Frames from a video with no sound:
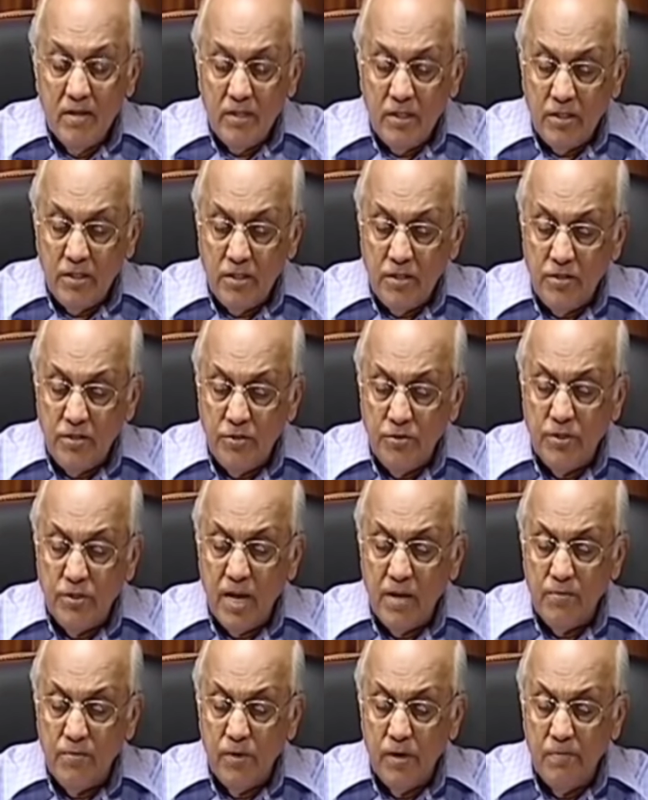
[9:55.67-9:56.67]
Jesus used
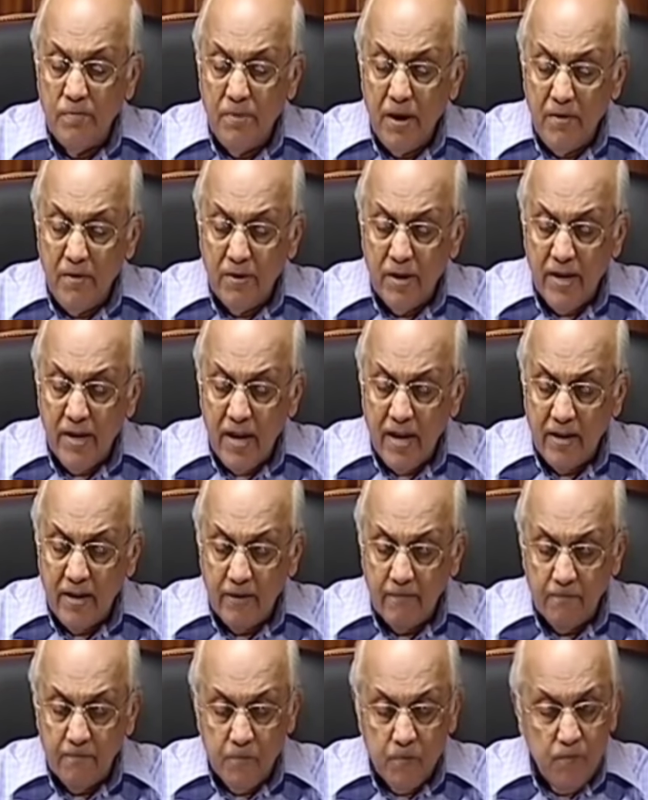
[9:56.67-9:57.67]
that word power
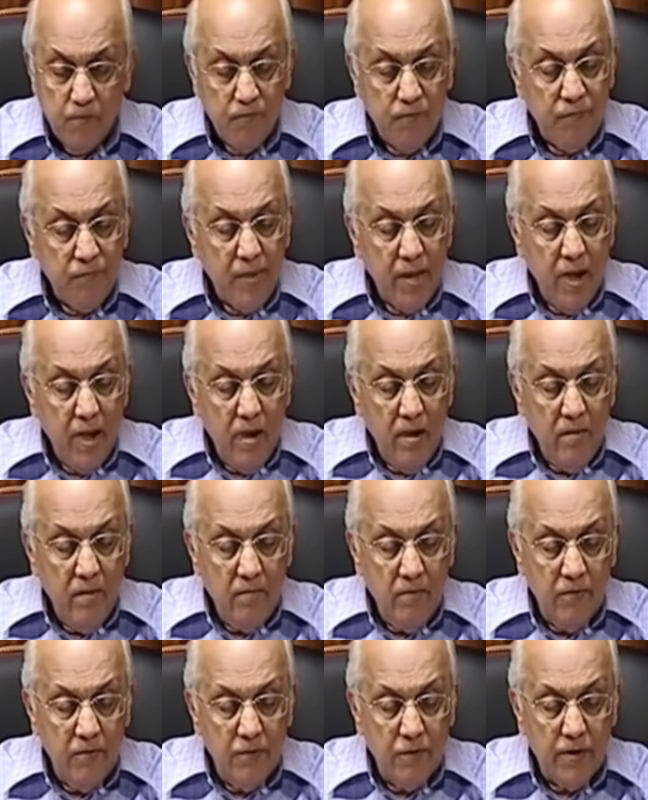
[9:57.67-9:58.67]
again
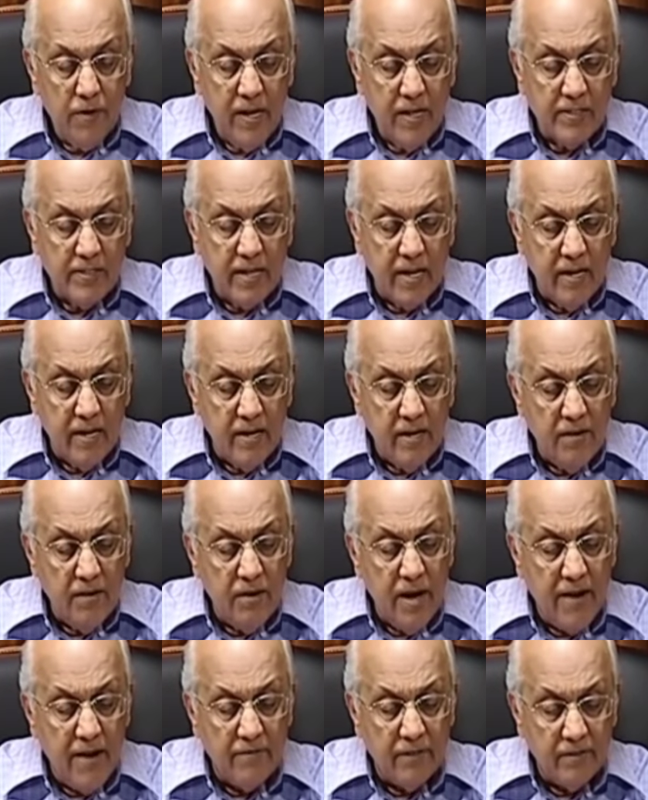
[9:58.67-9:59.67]
before he ascended
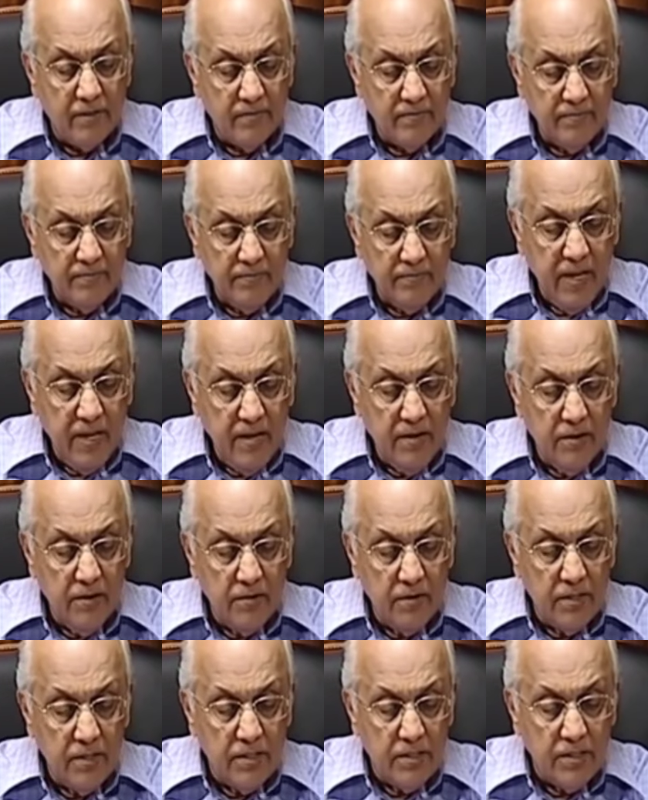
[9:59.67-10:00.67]
into heaven. He
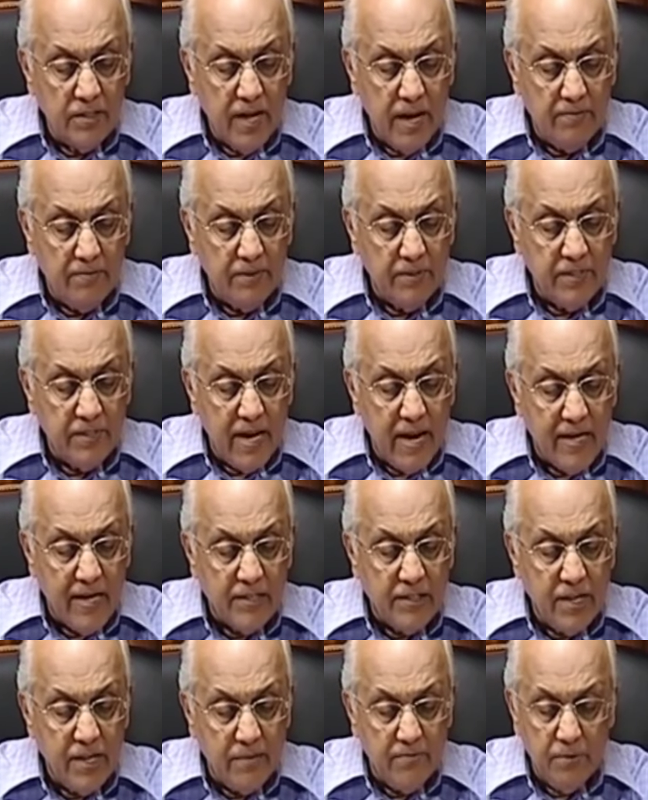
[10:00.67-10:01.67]
told his disciples in
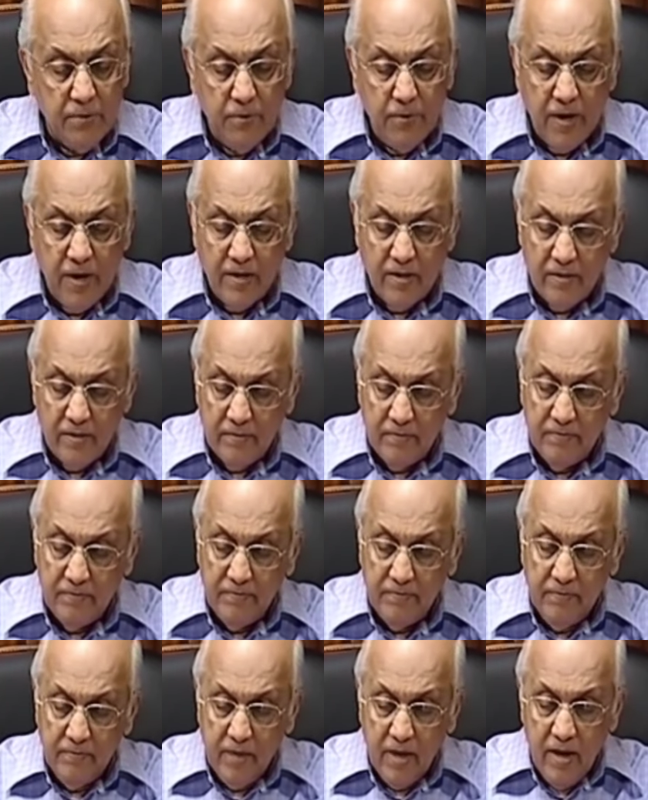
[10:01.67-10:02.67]
Acts chapter 1
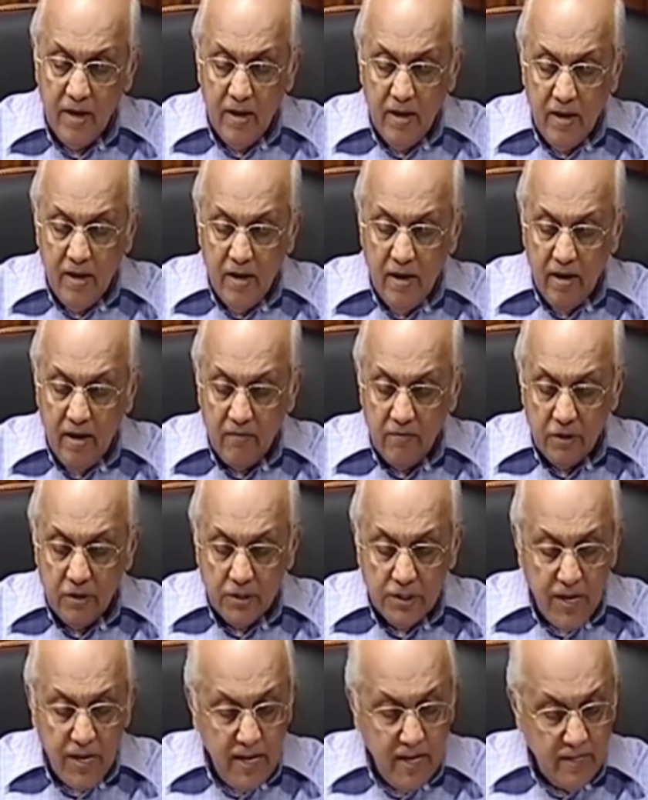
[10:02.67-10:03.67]
and
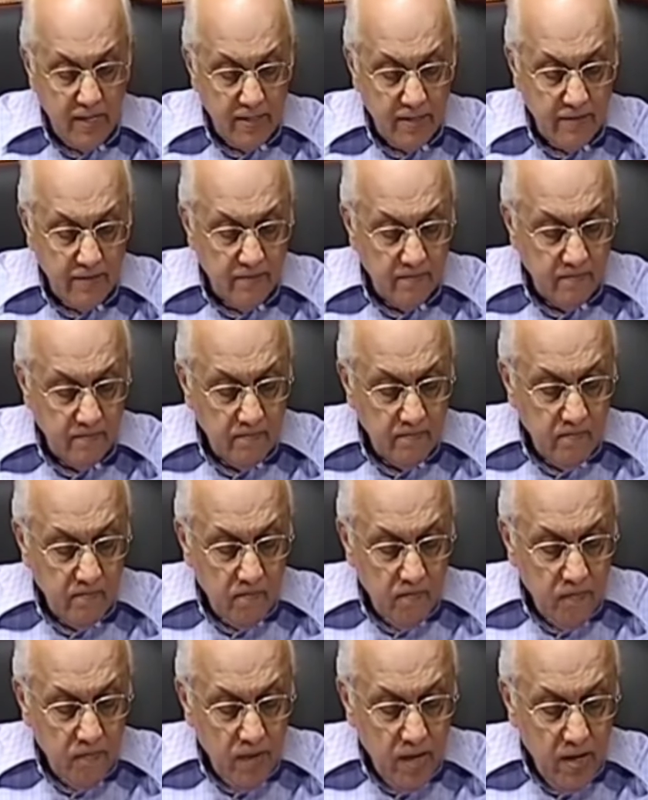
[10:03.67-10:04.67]
verse 8,
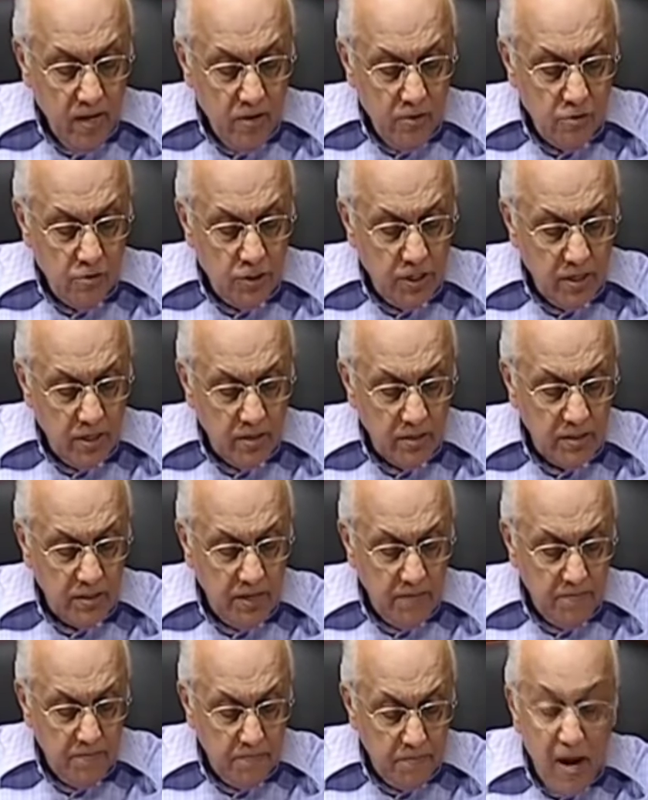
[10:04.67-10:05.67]
"You shall
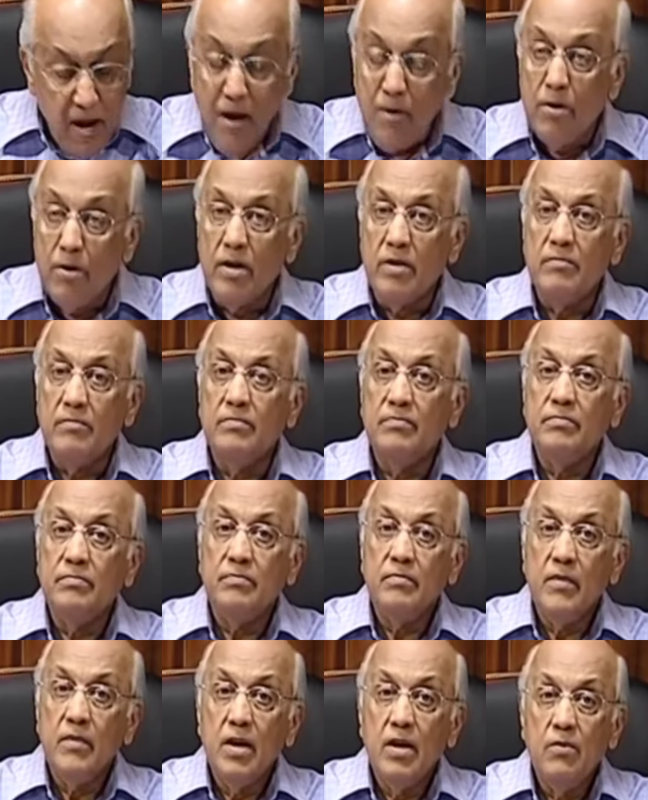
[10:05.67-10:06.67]
receive power
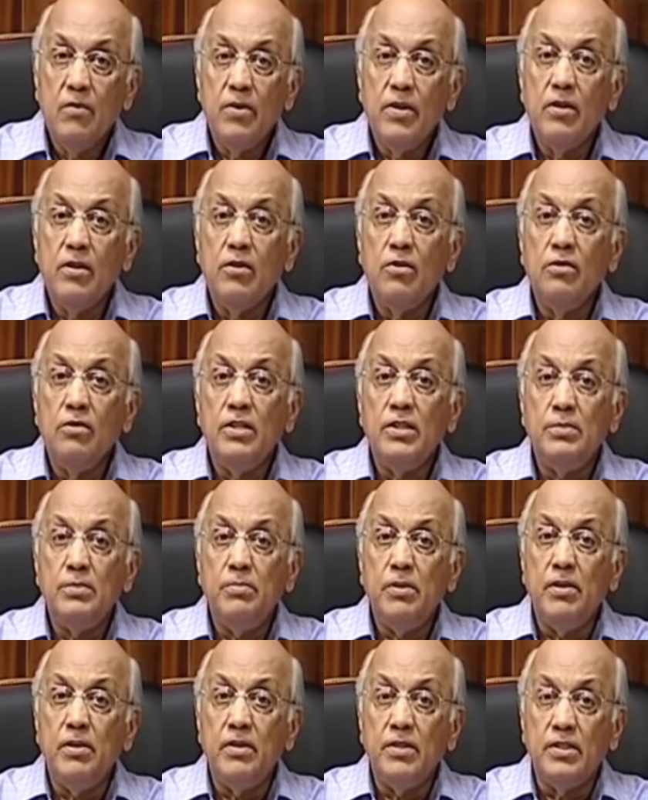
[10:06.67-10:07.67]
when the Holy
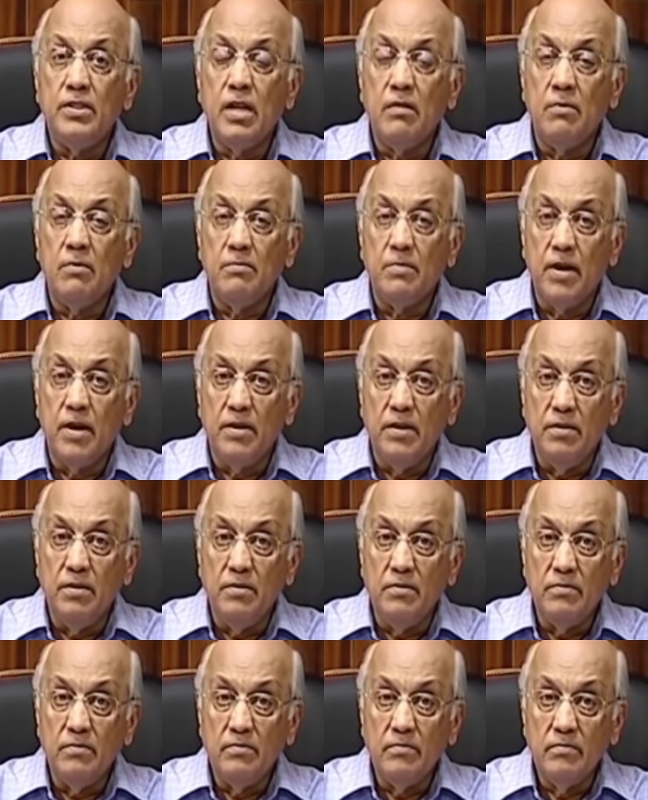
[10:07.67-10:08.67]
Spirit has come upon you."